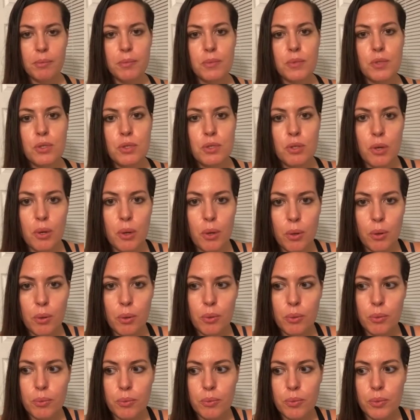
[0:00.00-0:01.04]
So
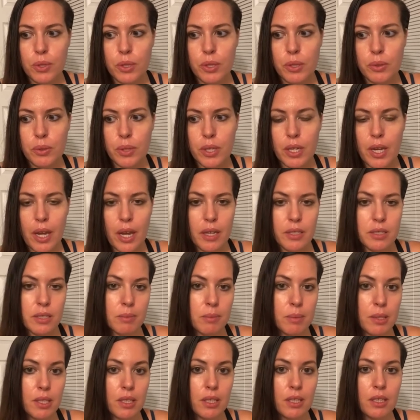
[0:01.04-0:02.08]
you can ask
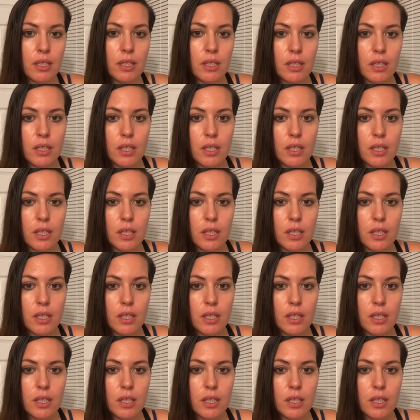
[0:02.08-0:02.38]
me